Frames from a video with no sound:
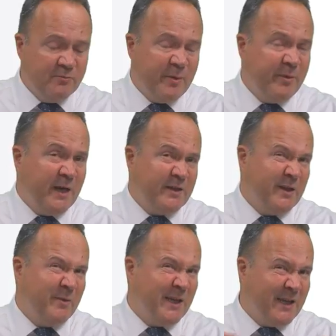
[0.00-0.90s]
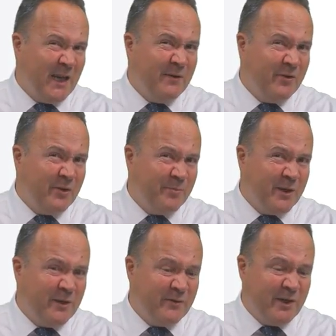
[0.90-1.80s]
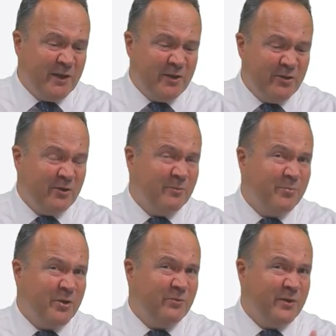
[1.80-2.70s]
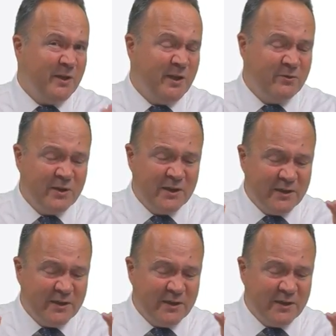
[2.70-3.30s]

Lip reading: Maybe next time I gave you the PV, you compute the yield.